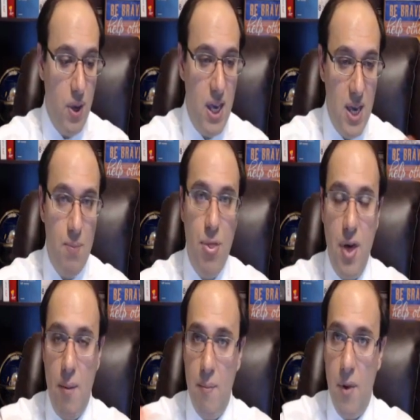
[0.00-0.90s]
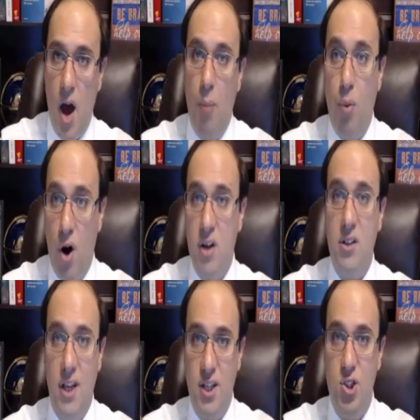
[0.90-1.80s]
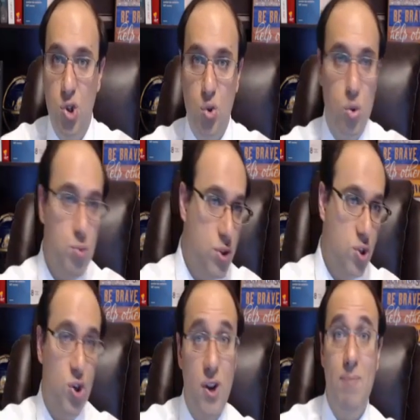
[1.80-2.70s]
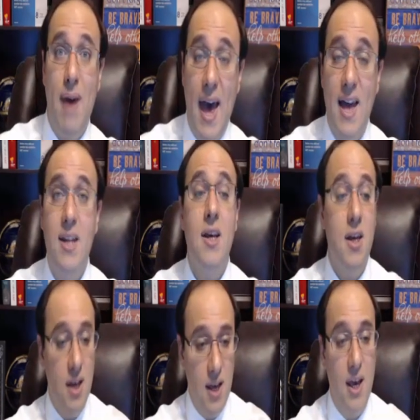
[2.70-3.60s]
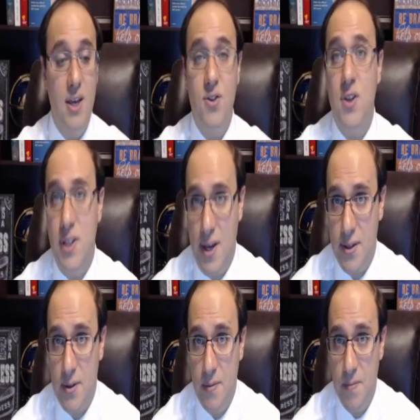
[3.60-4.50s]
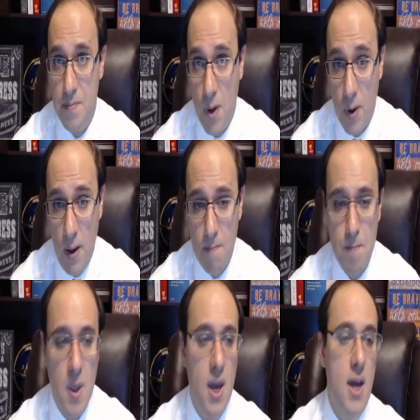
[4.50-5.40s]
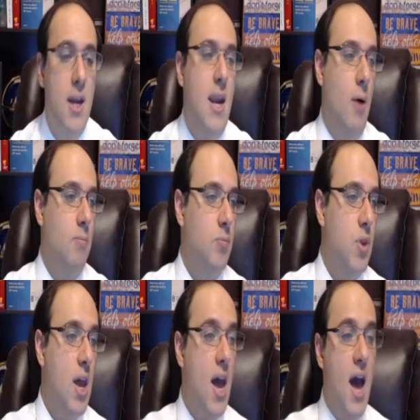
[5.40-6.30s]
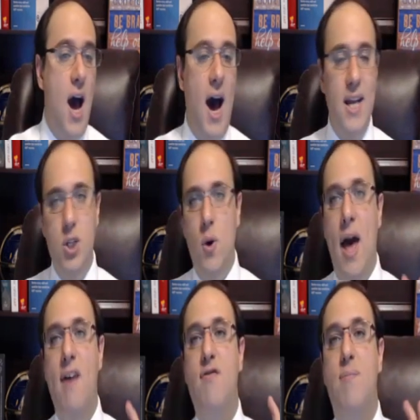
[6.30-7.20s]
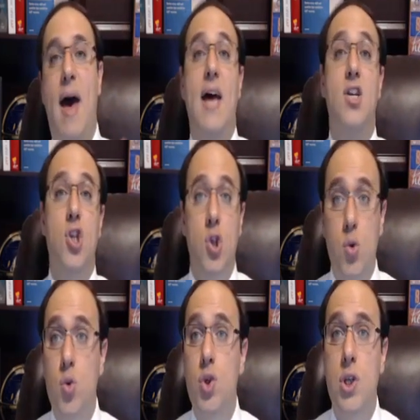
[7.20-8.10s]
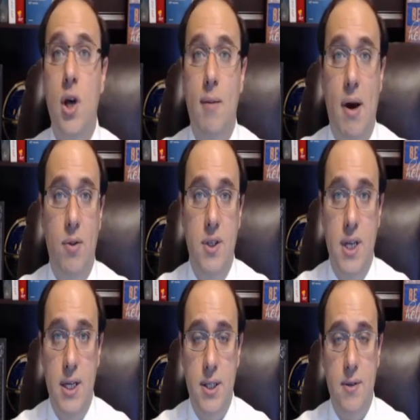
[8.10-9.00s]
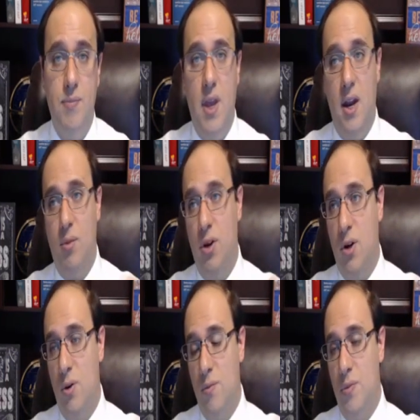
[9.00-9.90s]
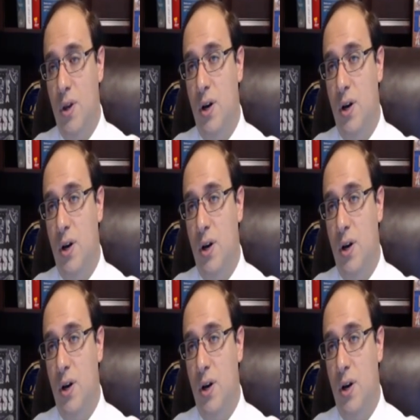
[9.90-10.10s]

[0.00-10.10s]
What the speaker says: keep them apart, like in two groups, good and bad, is the test. Okay? Now, I do have bad news about the test, and I'm going to go